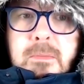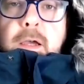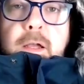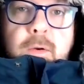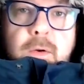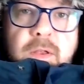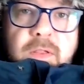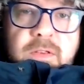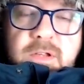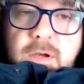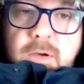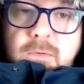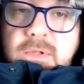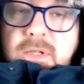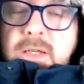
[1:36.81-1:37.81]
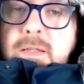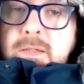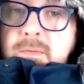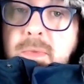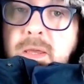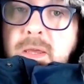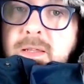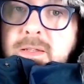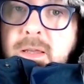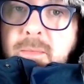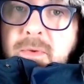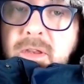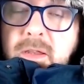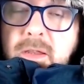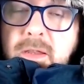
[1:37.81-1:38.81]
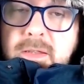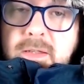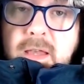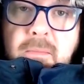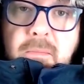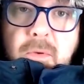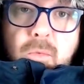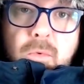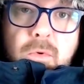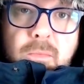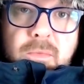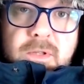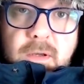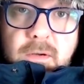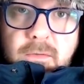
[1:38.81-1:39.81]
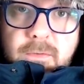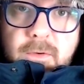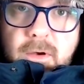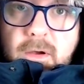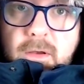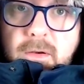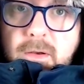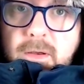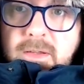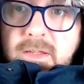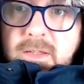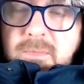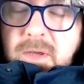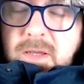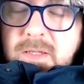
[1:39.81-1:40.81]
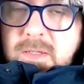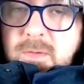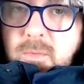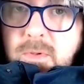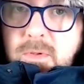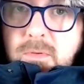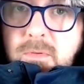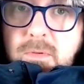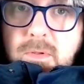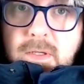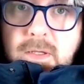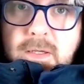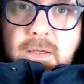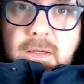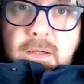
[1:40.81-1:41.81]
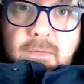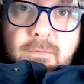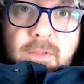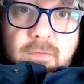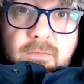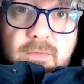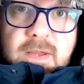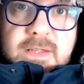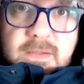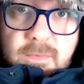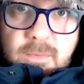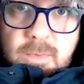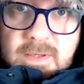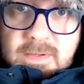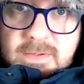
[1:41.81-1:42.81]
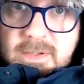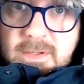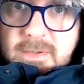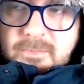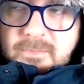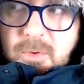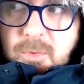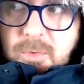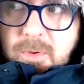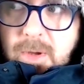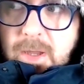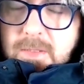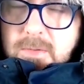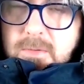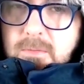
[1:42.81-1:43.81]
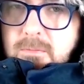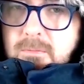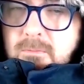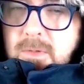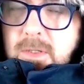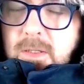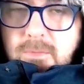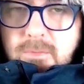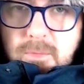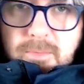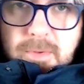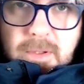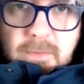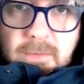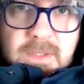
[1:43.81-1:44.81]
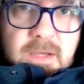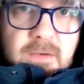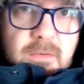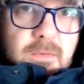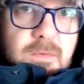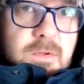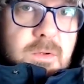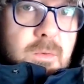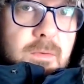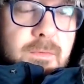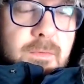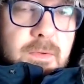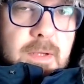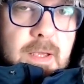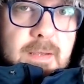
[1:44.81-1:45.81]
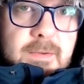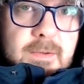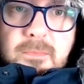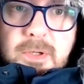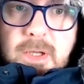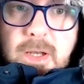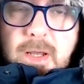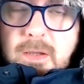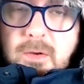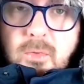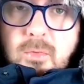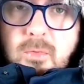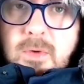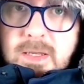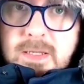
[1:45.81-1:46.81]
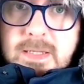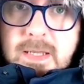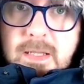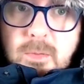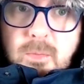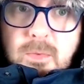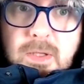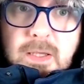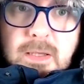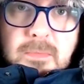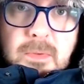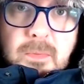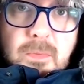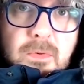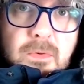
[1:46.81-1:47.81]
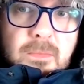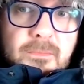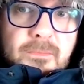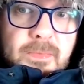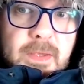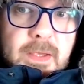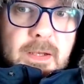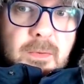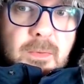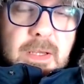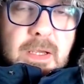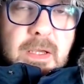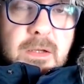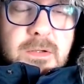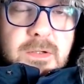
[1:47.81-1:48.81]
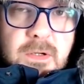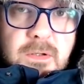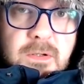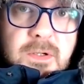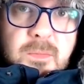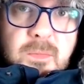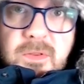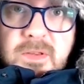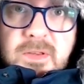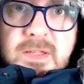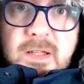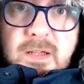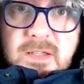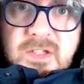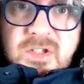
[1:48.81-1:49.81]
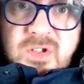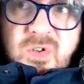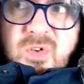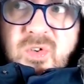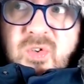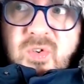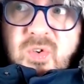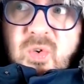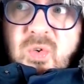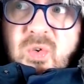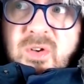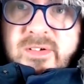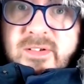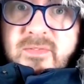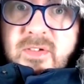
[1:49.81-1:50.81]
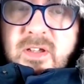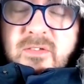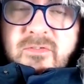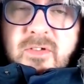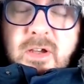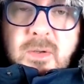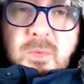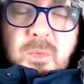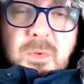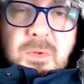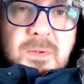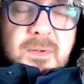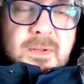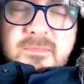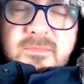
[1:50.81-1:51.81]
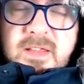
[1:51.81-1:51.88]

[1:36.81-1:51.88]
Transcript: Anyway, this coat is amazing. I mean, it's kept me warm so far, and I suspect it will for the rest of the winter, although it hasn't really dropped below zero too often yet. But I can already tell it will keep me warm, you know, in conjunction with a sliced tauntaun, if I could find one.